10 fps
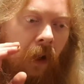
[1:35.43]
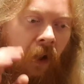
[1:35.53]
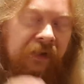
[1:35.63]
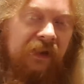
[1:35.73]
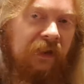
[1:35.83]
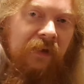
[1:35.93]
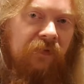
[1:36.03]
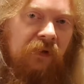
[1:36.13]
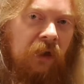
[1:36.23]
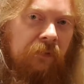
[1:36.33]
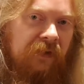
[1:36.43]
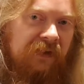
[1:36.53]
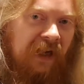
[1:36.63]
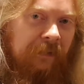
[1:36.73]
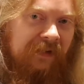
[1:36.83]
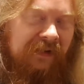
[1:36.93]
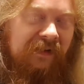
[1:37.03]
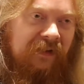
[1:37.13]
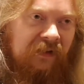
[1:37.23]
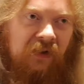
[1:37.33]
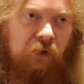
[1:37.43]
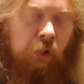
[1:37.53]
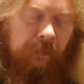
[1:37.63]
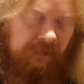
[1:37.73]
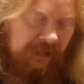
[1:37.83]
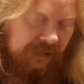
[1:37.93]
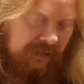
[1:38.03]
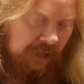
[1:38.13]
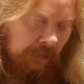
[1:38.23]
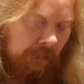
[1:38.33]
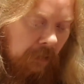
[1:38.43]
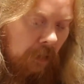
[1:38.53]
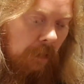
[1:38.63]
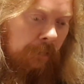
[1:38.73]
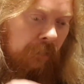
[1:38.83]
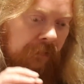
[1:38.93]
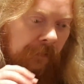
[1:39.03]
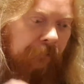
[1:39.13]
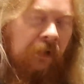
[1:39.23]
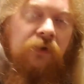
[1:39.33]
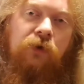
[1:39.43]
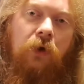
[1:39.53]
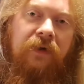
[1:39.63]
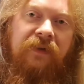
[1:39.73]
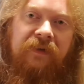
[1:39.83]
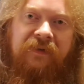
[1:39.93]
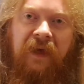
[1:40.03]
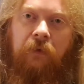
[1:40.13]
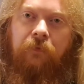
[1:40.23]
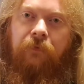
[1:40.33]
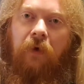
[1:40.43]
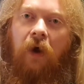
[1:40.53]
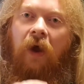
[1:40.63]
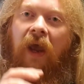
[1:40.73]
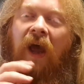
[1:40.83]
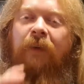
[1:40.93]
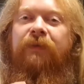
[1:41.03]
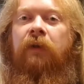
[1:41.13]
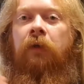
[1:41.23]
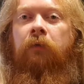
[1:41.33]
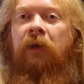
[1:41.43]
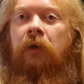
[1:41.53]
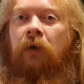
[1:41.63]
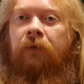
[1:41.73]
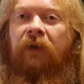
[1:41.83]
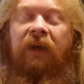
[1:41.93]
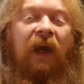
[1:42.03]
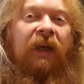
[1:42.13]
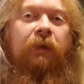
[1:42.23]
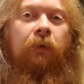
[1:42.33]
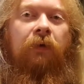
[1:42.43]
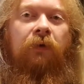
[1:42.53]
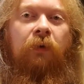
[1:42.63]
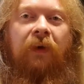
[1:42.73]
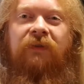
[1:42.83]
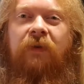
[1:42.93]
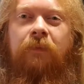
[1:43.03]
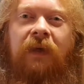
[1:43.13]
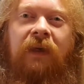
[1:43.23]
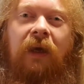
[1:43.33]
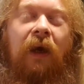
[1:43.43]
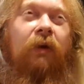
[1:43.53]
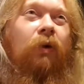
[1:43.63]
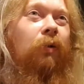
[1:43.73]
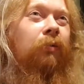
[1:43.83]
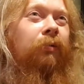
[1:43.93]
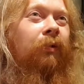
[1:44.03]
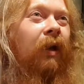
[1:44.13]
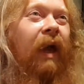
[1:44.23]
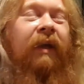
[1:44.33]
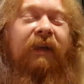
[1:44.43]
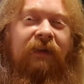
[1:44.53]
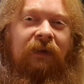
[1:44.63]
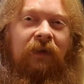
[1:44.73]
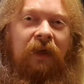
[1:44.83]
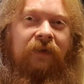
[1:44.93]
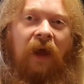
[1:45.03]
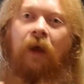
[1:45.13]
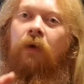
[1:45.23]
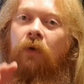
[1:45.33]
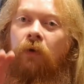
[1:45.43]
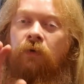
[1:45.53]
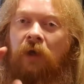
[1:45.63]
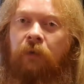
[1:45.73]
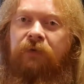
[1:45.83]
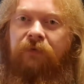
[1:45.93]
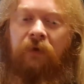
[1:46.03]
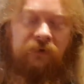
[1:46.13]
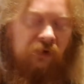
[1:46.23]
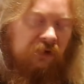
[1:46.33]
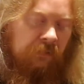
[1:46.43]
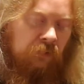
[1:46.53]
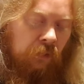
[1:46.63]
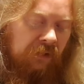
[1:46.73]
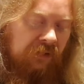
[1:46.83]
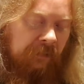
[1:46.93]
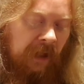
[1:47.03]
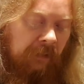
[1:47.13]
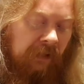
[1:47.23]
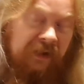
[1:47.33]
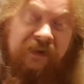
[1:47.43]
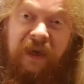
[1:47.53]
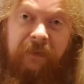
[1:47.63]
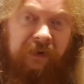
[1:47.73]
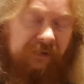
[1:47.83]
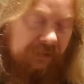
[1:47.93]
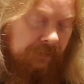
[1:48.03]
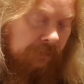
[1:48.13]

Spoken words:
I didn't even know this game existed till a couple of years ago. But the franchise itself, I absolutely loved. And anyone who had an Amiga or anything like that knows the franchise I'm talking about. And it's Lemmings.